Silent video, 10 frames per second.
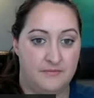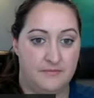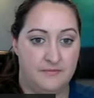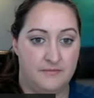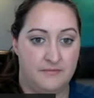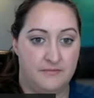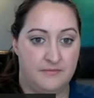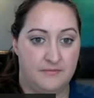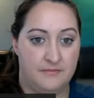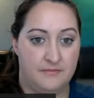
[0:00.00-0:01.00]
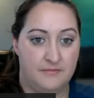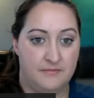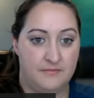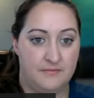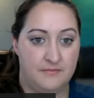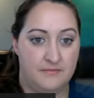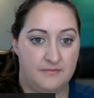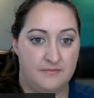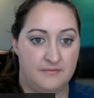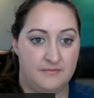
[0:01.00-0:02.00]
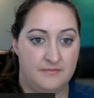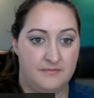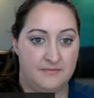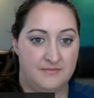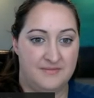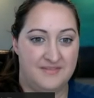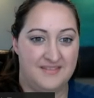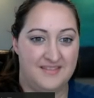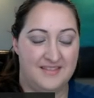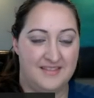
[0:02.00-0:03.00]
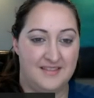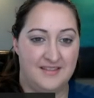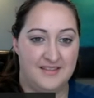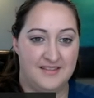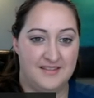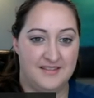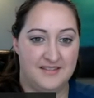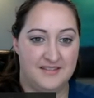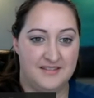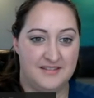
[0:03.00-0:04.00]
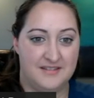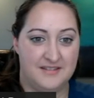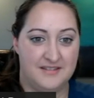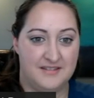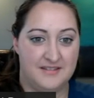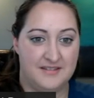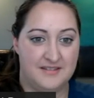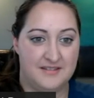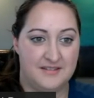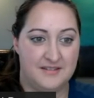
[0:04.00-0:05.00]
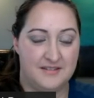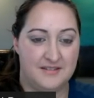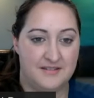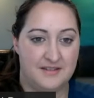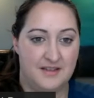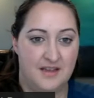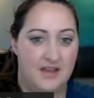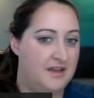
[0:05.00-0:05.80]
(silent)